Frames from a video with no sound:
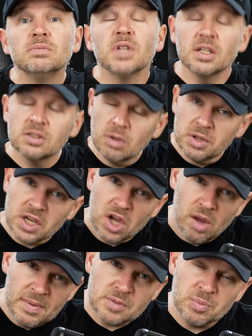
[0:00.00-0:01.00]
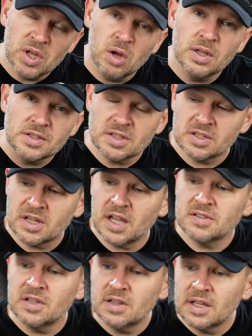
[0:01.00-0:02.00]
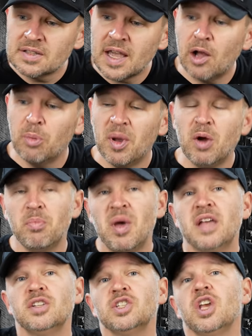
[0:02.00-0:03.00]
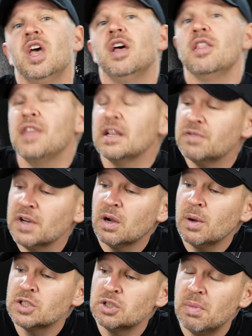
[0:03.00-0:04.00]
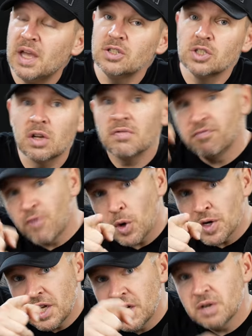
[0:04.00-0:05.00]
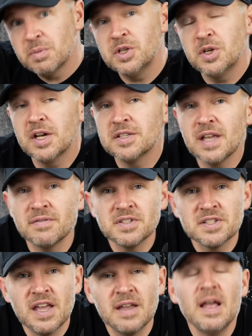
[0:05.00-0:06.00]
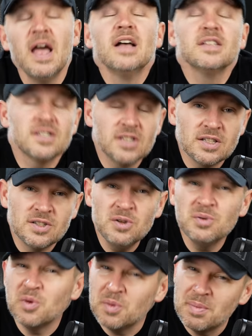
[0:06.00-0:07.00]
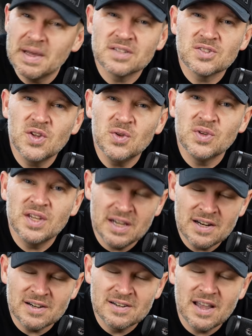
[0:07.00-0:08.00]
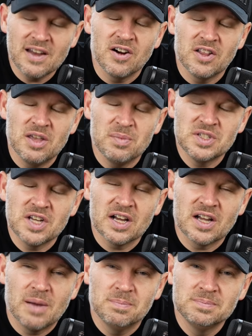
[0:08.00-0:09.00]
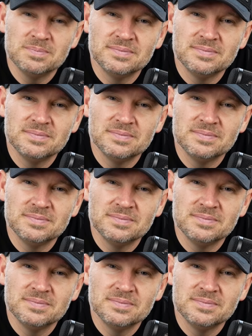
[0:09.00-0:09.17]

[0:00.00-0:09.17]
Let us know in the comments below. Let's discuss it. Let's help out Benj. Thanks for your question, Benj. Looking forward to hearing what you guys have to say. Stay tuned. We'll be back soon here at artoftheimage.com.